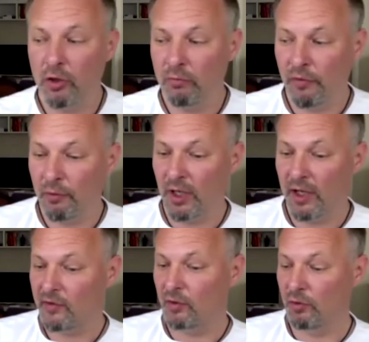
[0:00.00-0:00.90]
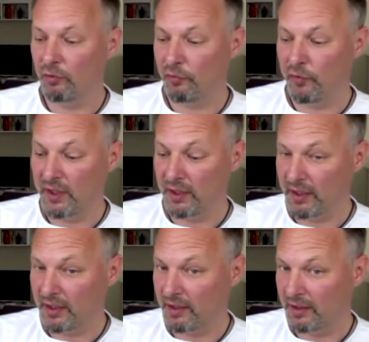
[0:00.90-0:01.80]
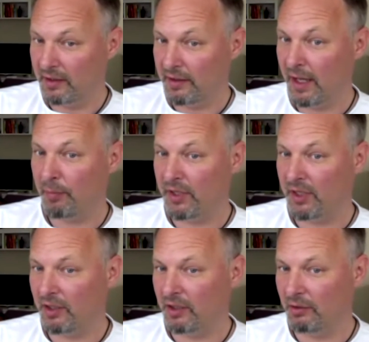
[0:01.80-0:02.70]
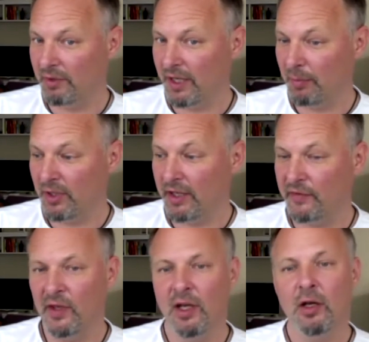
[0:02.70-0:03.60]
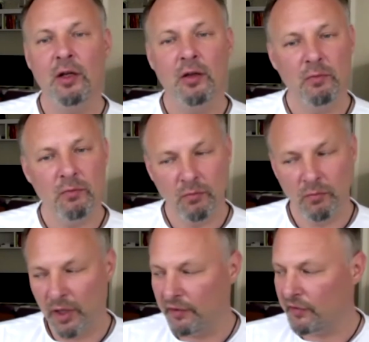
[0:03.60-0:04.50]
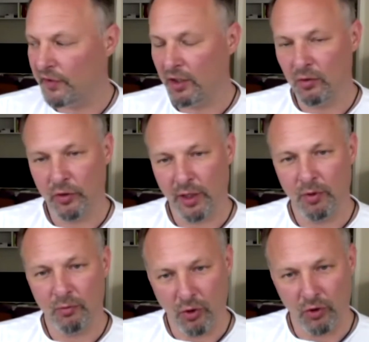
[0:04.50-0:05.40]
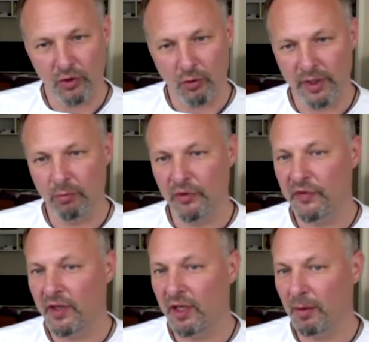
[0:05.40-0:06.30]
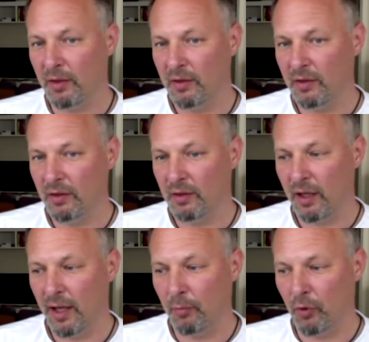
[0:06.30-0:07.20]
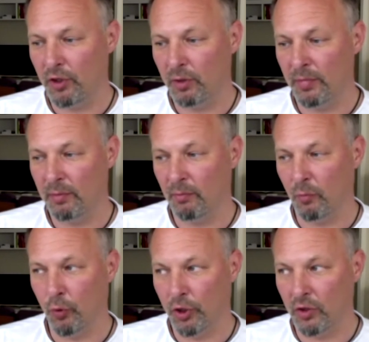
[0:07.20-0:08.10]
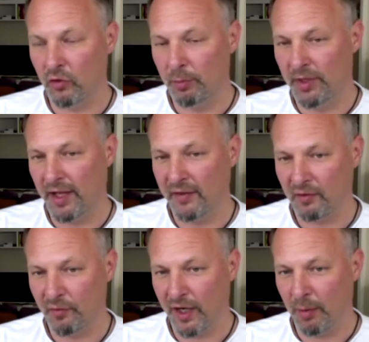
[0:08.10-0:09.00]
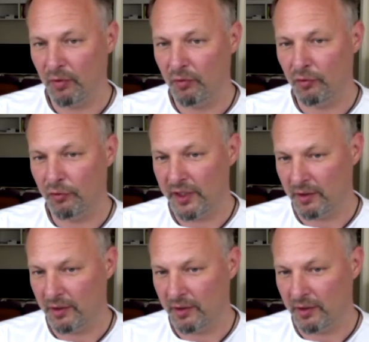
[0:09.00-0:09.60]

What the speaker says: with regards to feeling happy and in the right place. As I said, don't get me wrong, nobody will say, I'm going to work in a super nice environment for free.